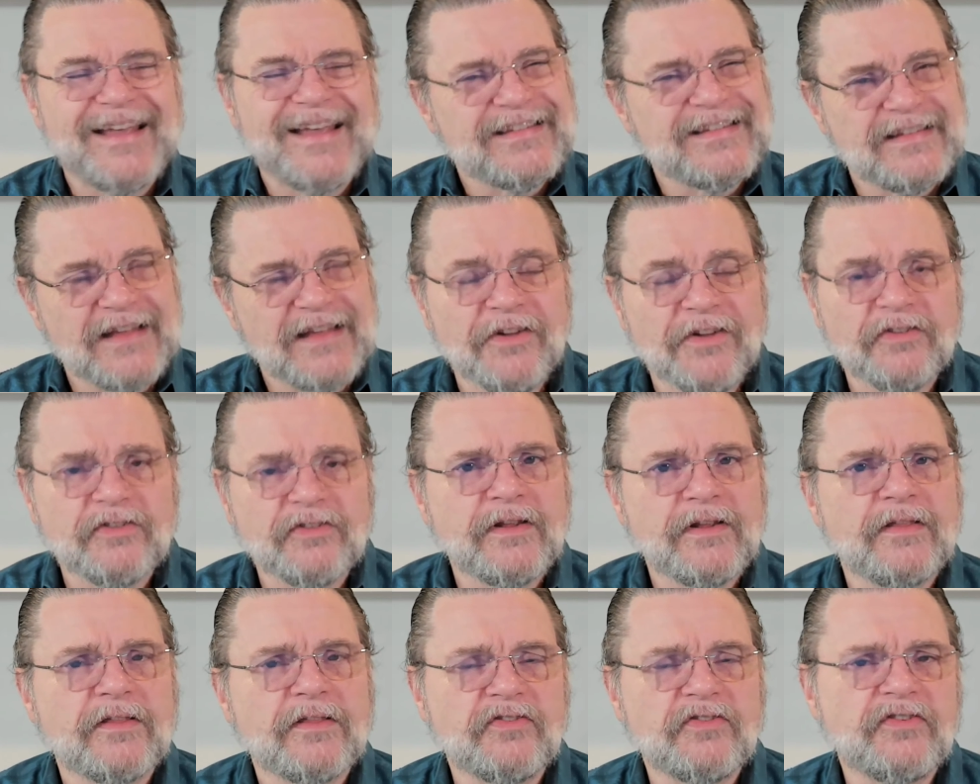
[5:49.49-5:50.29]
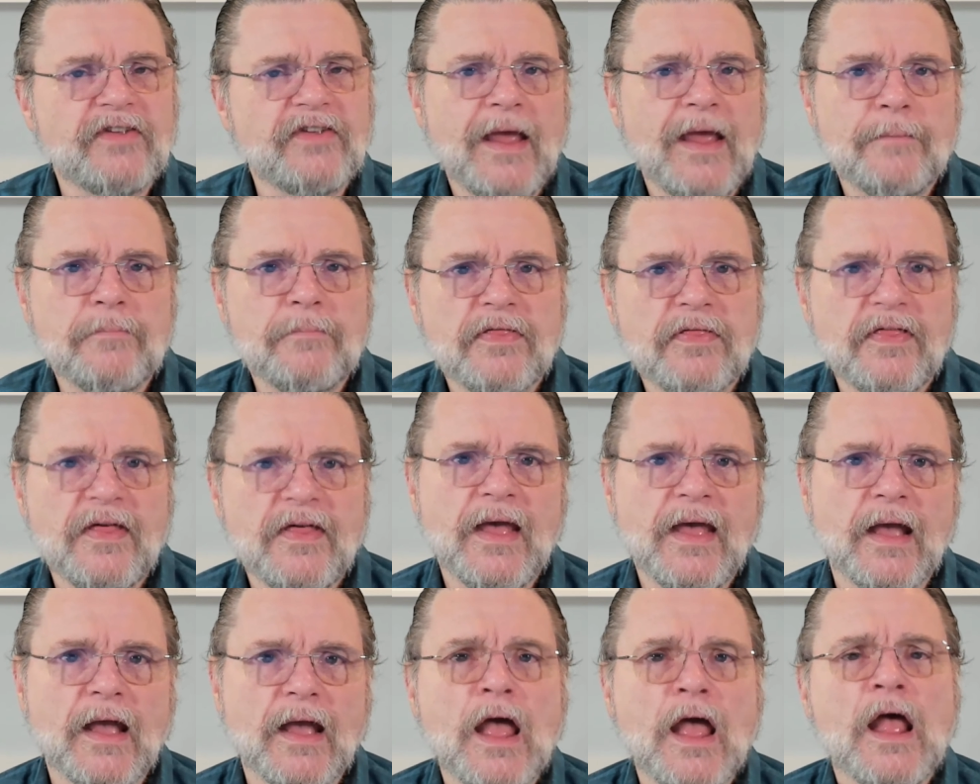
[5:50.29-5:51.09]
essentially the same
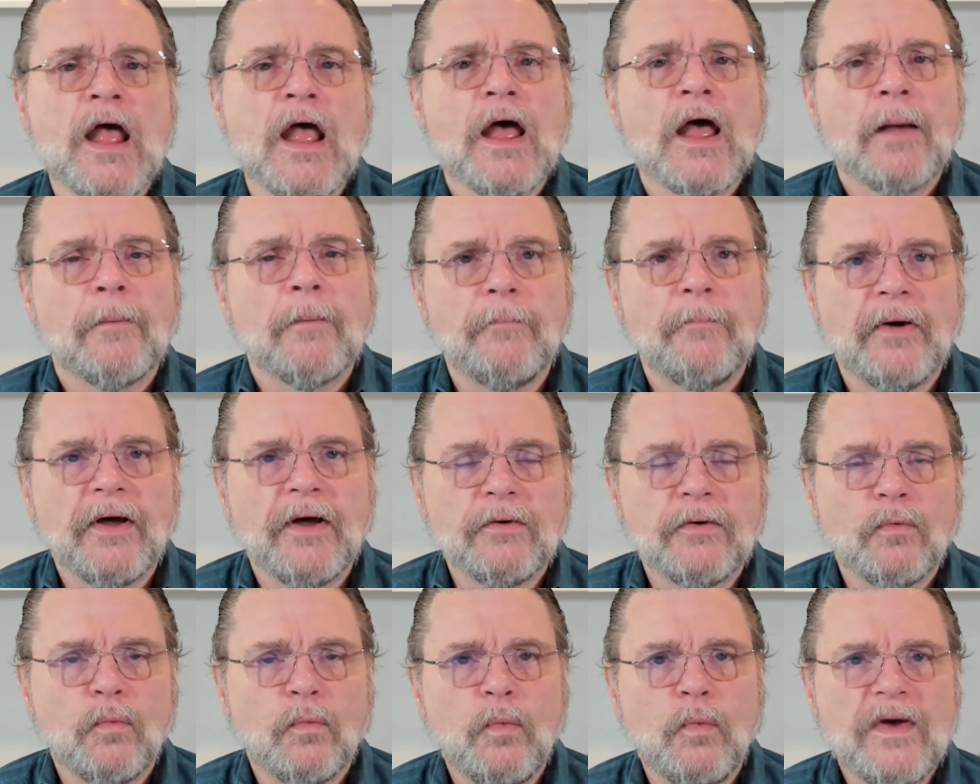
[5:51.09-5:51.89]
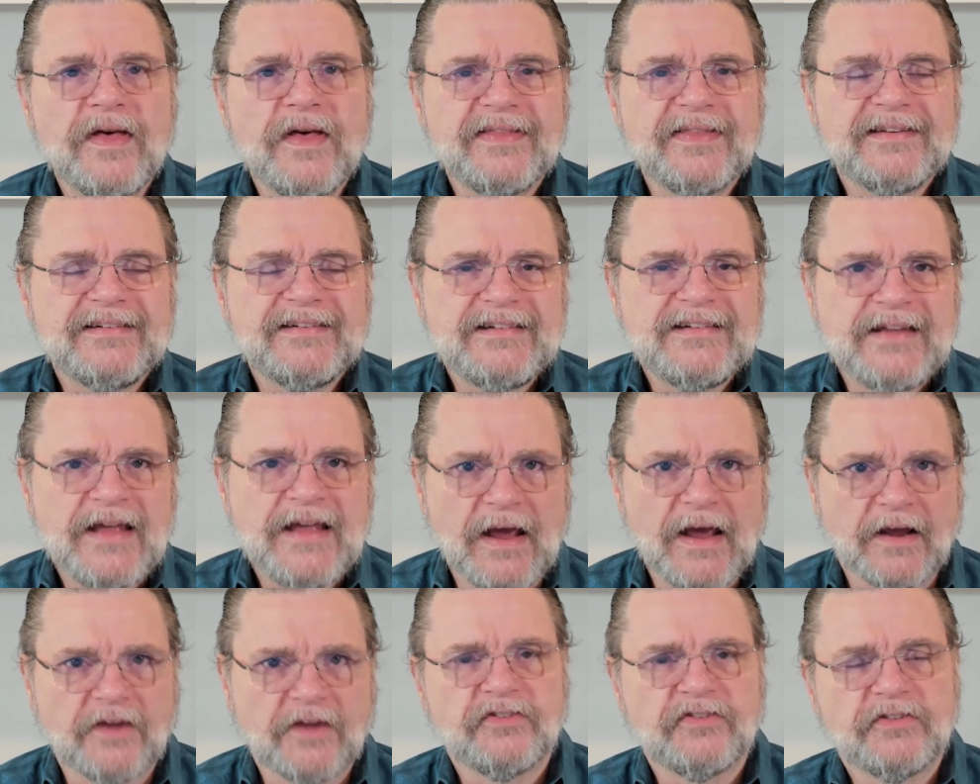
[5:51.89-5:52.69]
thing, but with
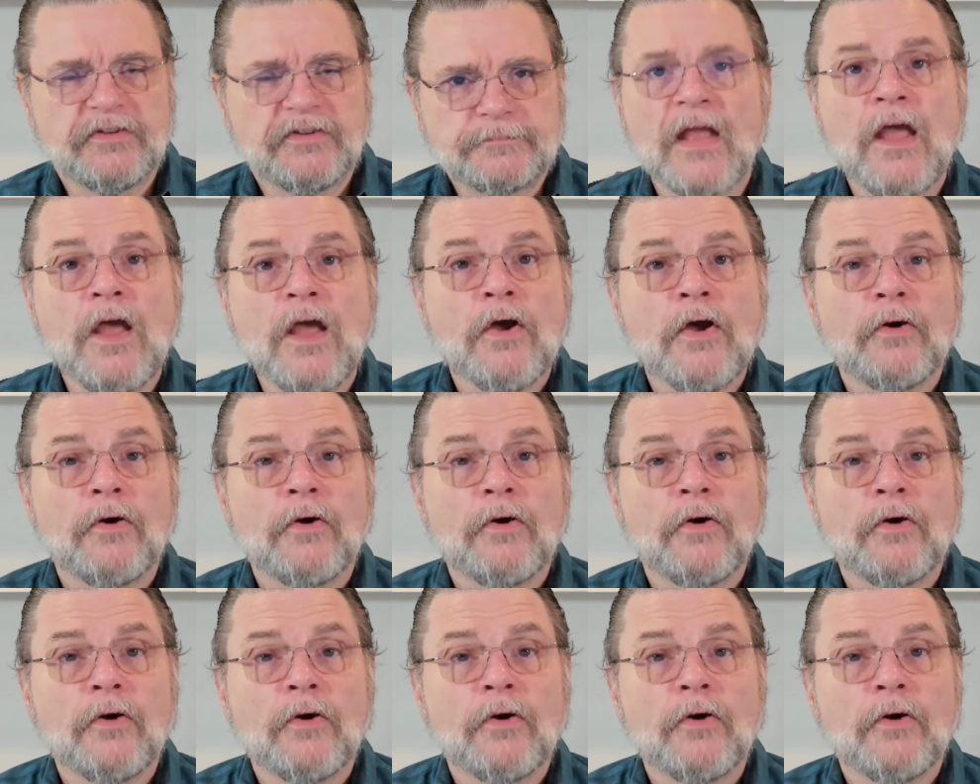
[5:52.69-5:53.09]
text.